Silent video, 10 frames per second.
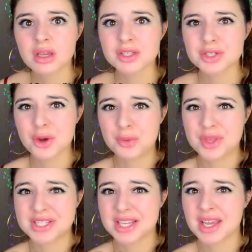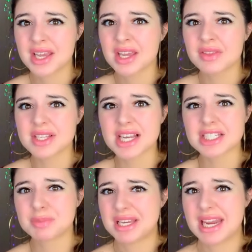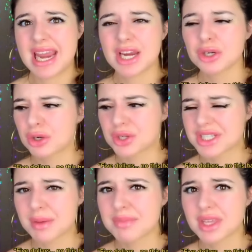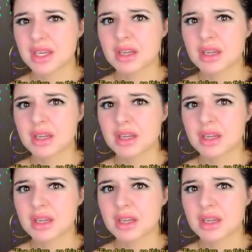No, this has to be an error or something.